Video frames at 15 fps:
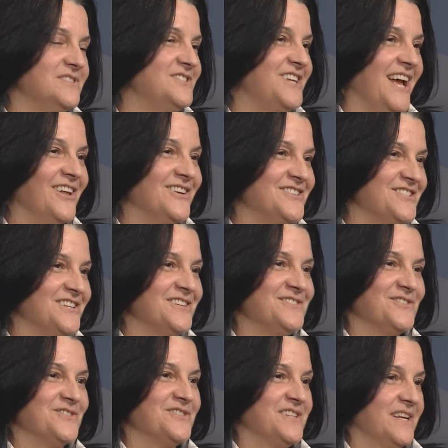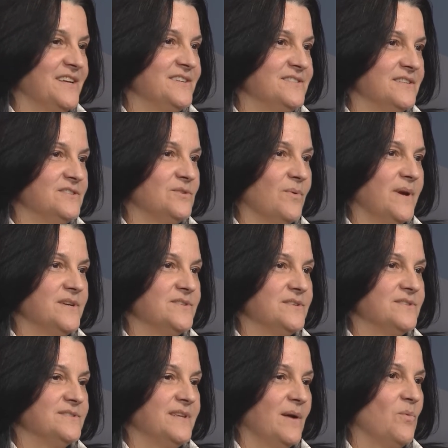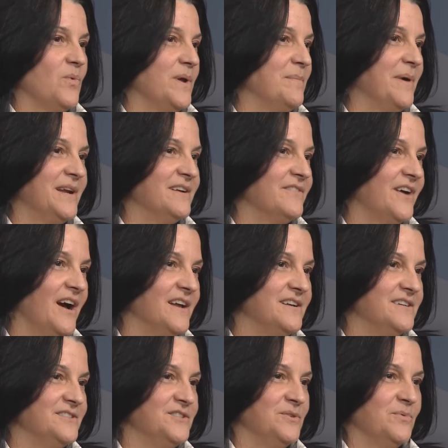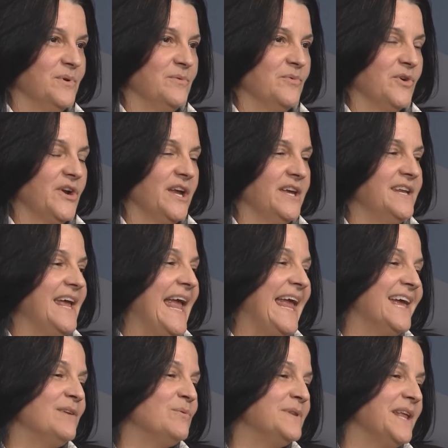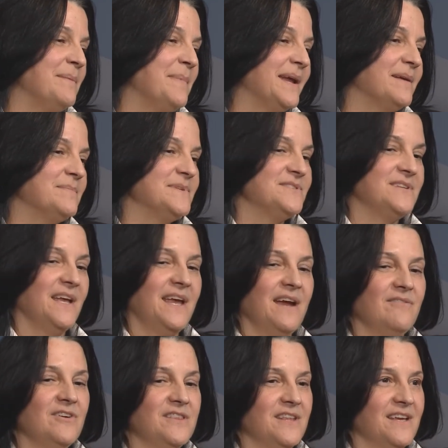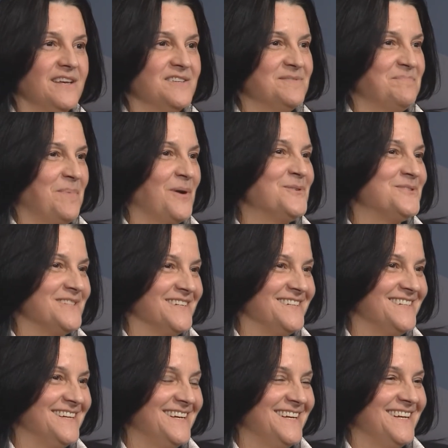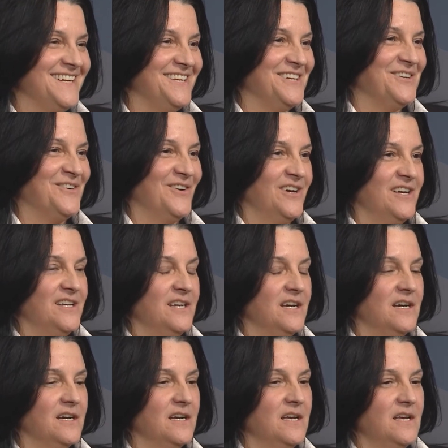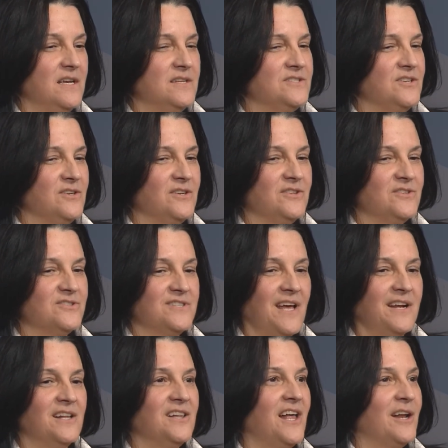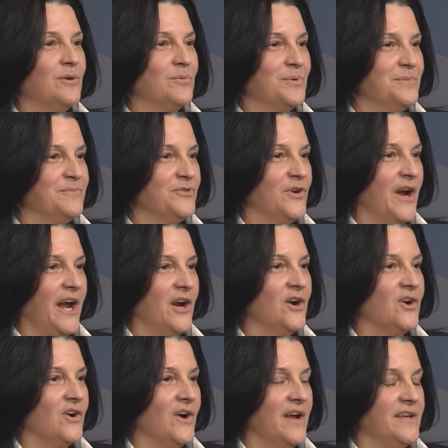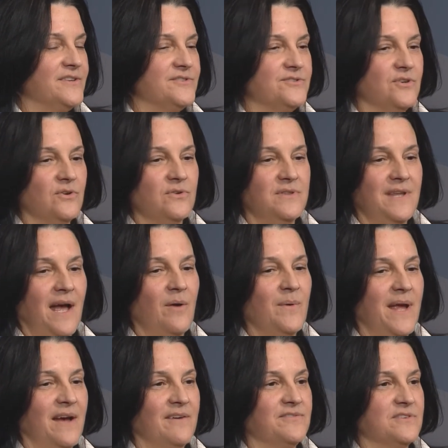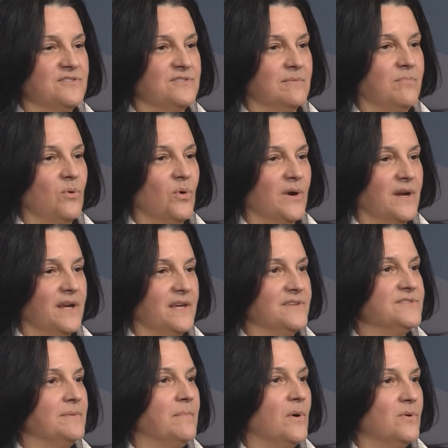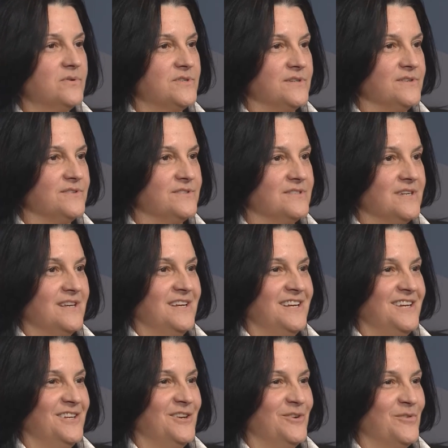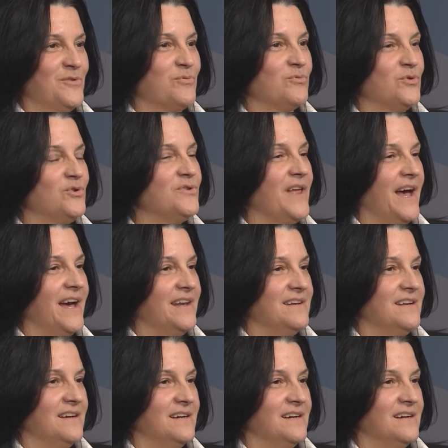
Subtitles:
challenges or sticky situations that we might have gotten into when we were a kid. And when they make a mistake, everything is posted, and so there's not a lot of room for error. And so now we have to support kids' emotions, through that